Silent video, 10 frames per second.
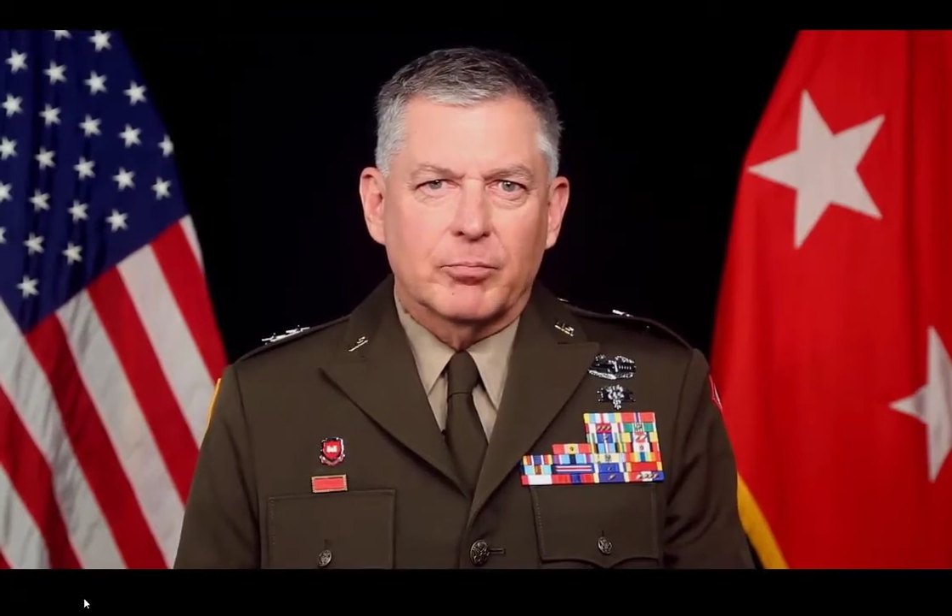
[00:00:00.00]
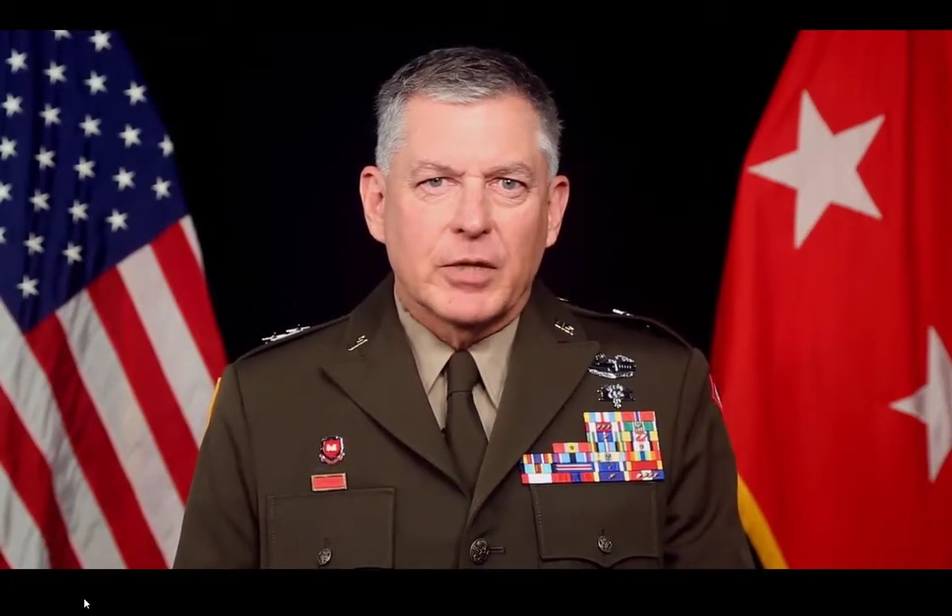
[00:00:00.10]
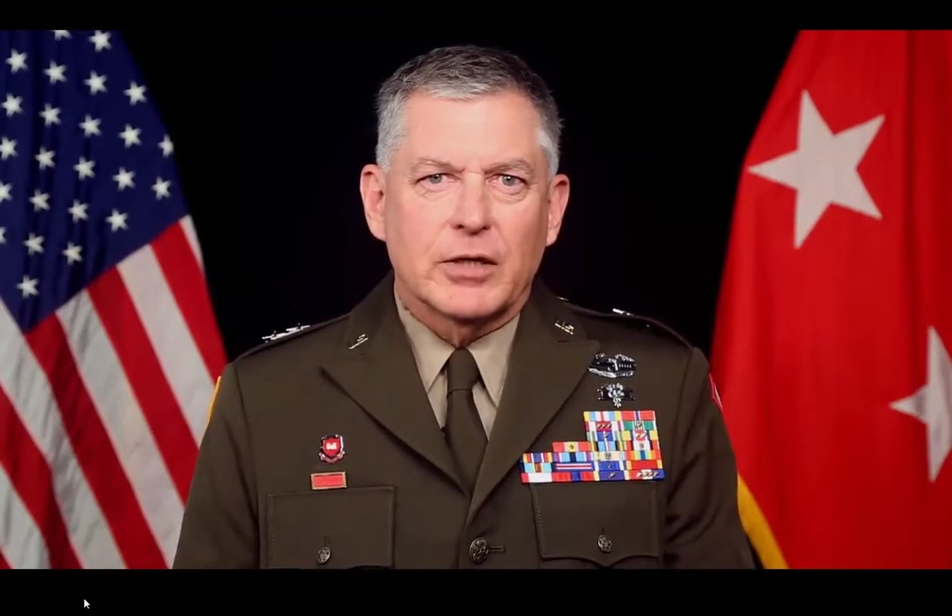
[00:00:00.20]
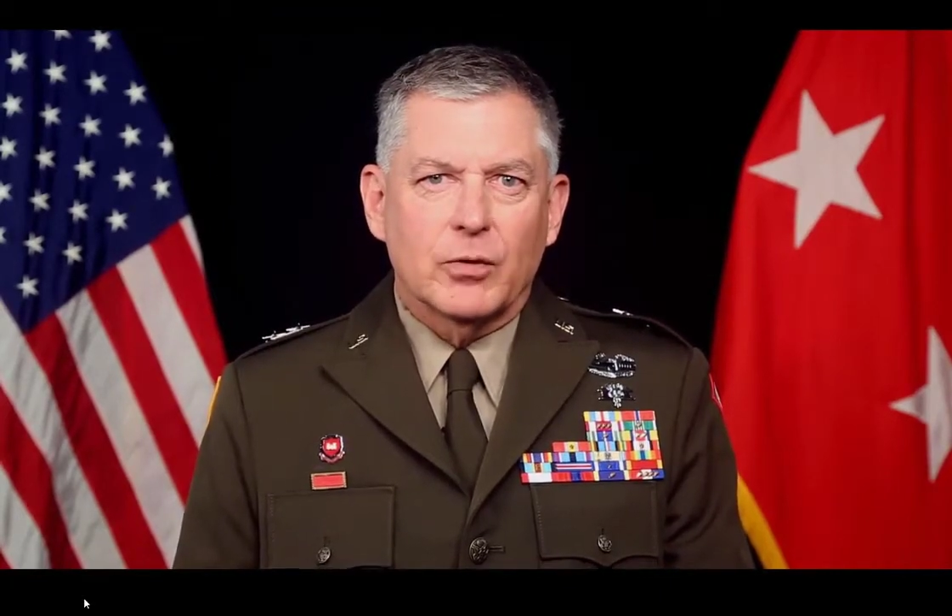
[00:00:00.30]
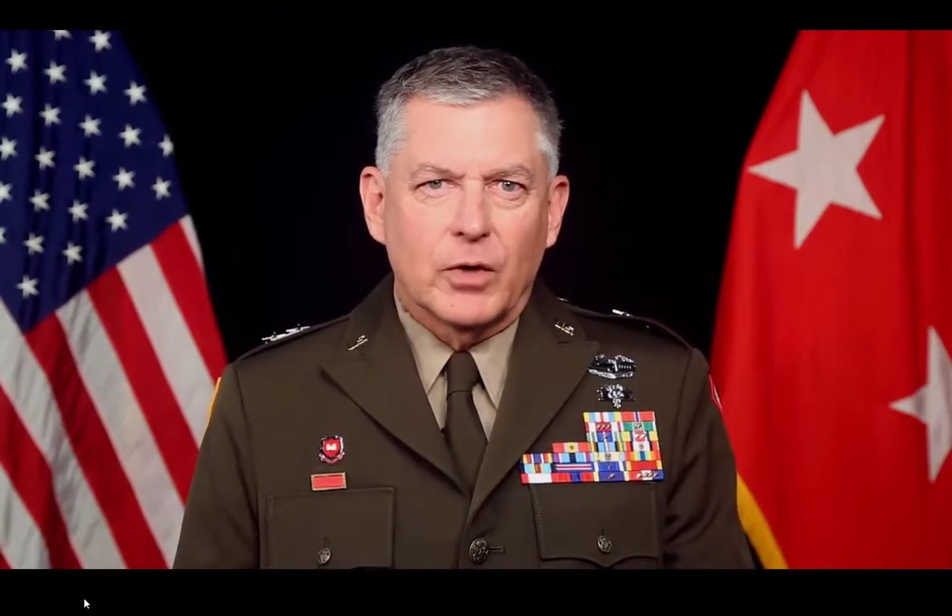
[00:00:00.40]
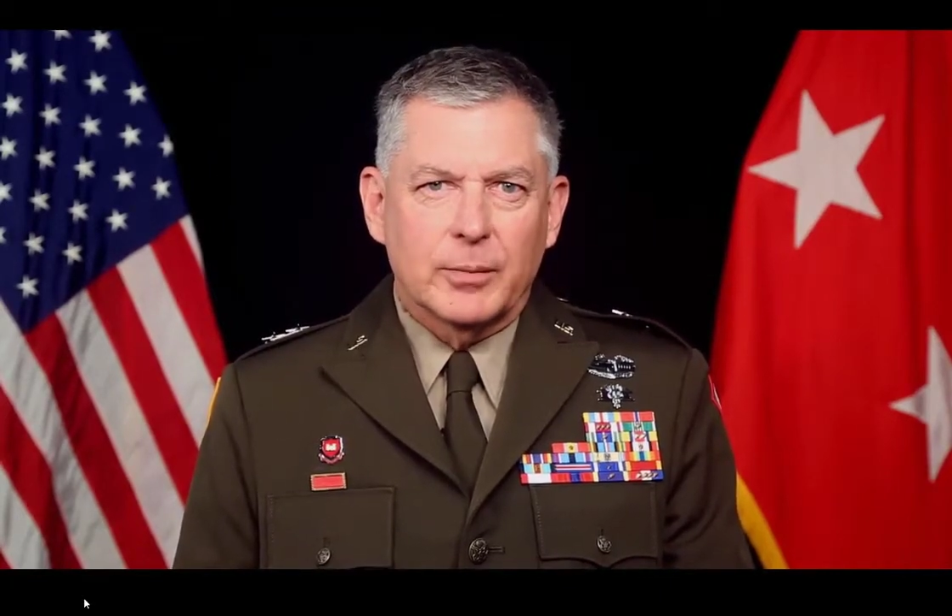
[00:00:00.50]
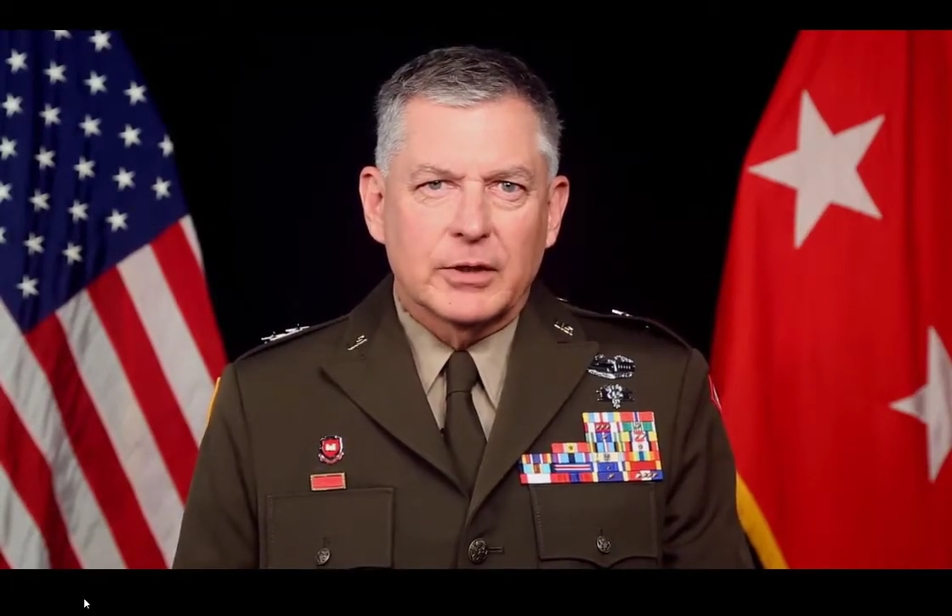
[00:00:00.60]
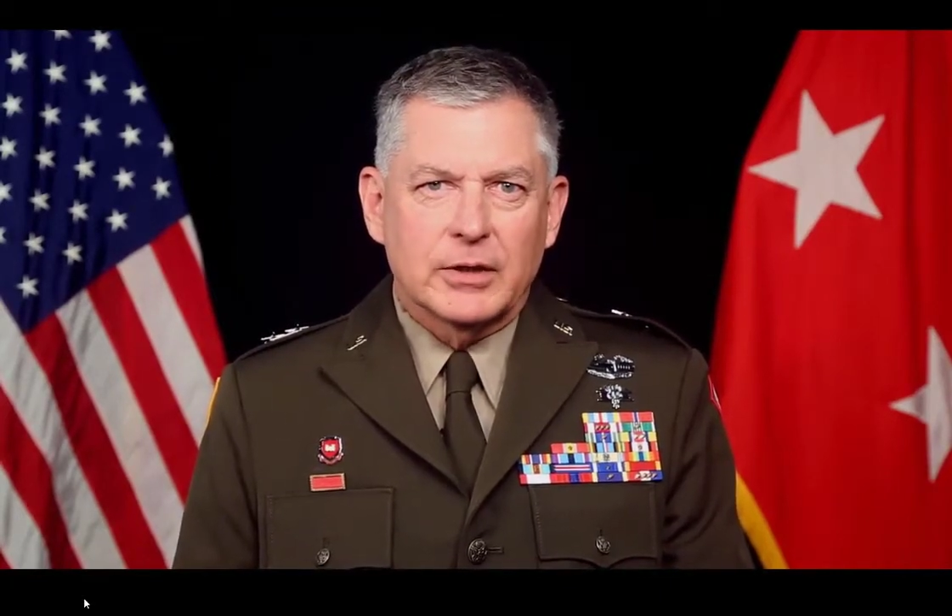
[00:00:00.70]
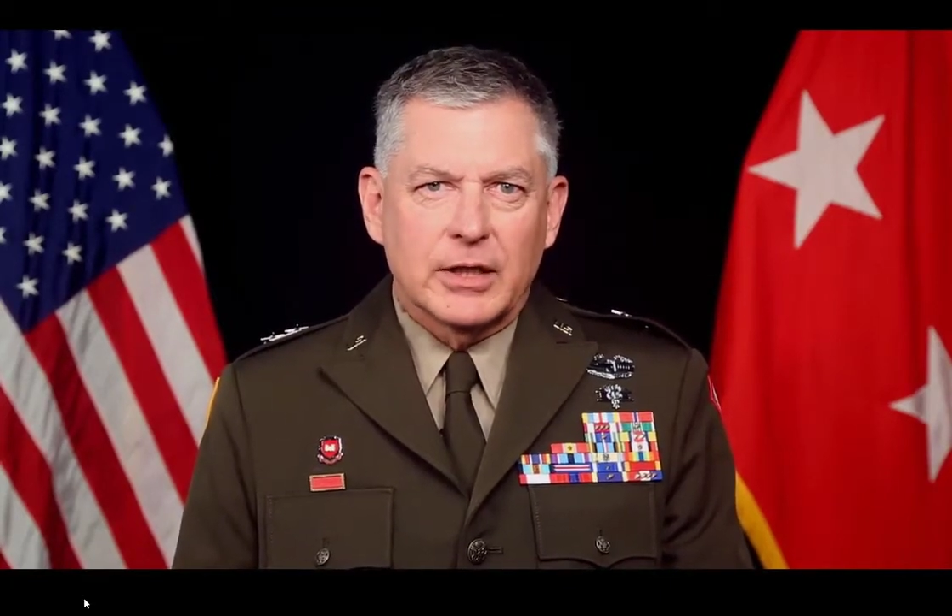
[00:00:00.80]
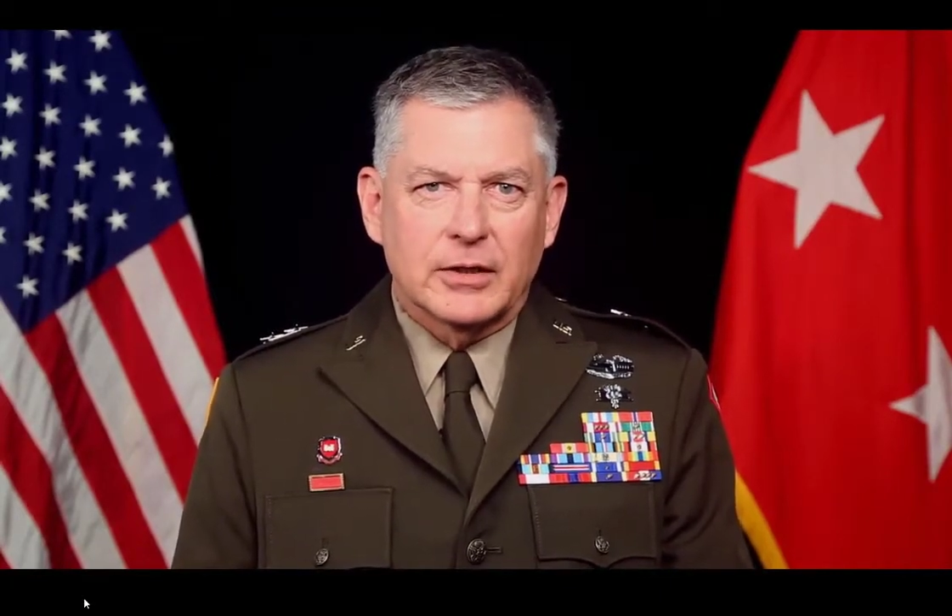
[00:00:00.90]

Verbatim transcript: men and women